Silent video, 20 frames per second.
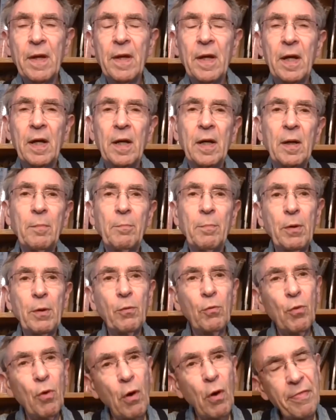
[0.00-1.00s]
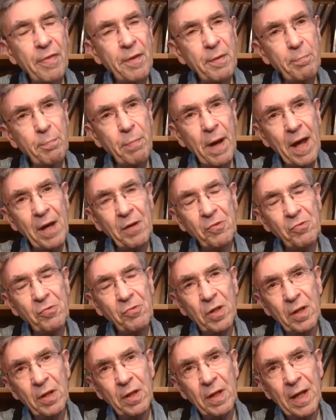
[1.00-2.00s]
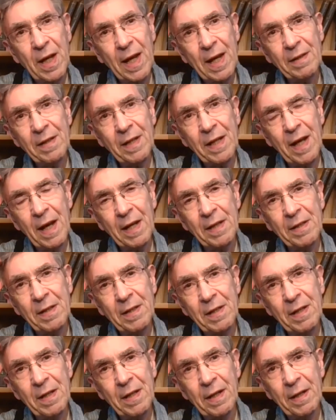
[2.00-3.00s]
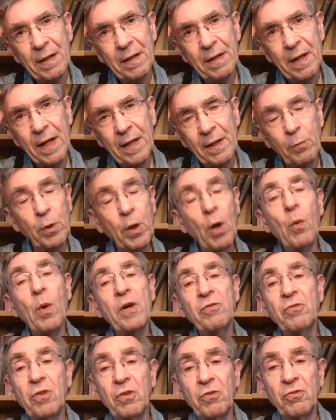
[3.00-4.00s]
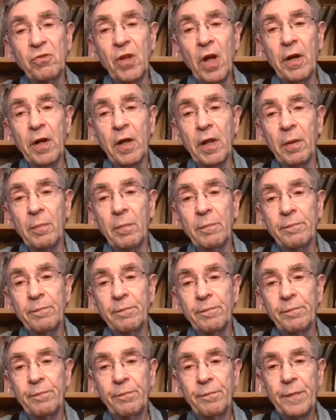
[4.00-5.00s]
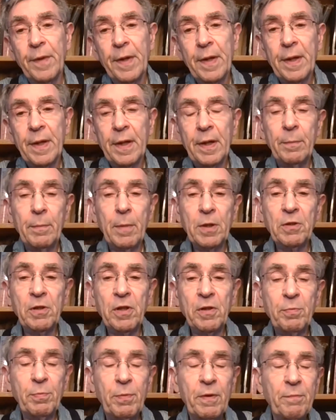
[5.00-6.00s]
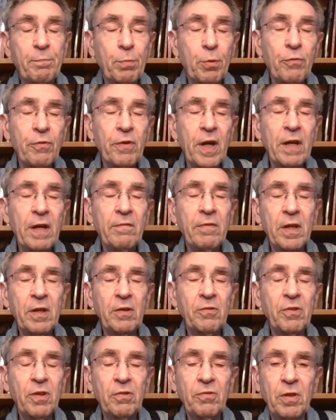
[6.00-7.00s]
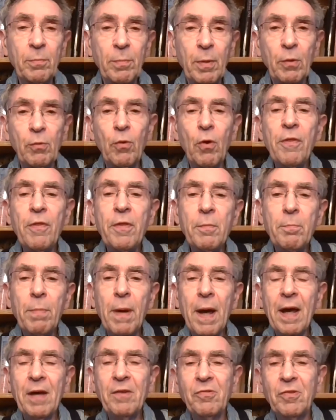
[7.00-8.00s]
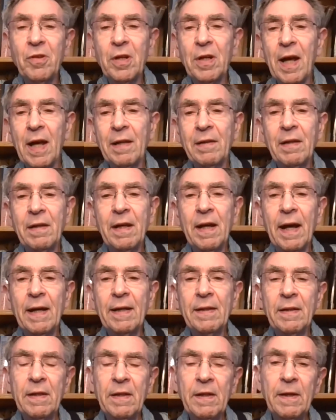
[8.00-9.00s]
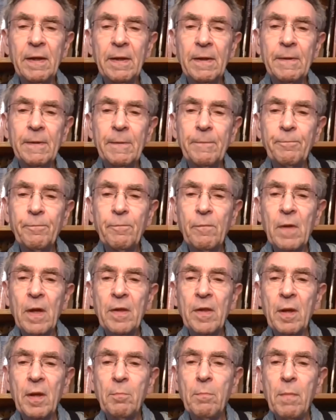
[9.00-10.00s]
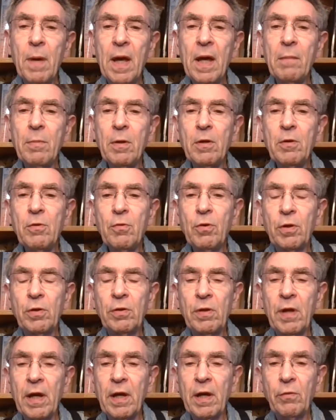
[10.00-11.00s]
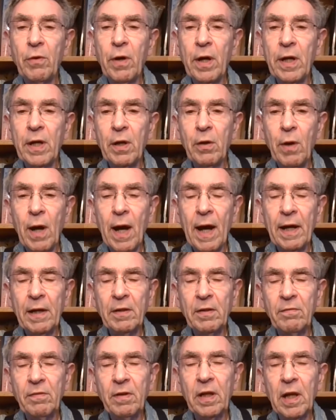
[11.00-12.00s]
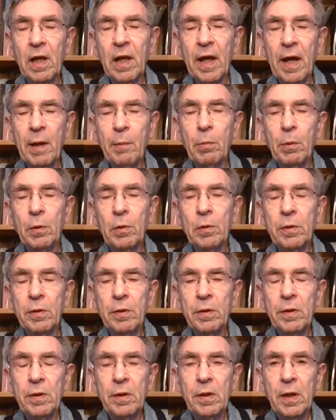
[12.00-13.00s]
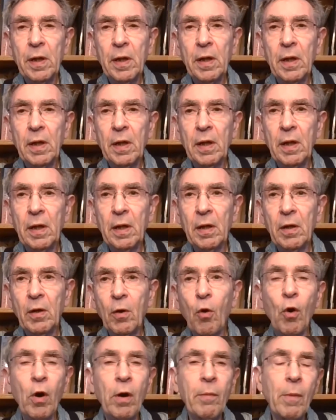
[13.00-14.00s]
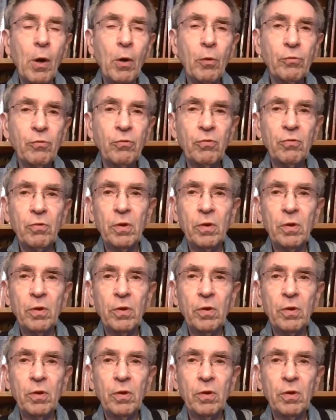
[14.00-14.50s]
But Roth and Paston had the idea, and there were no ways to study them, much less prove they even existed. But Roth and Paston had the idea that maybe you could take radioactively labeled hormones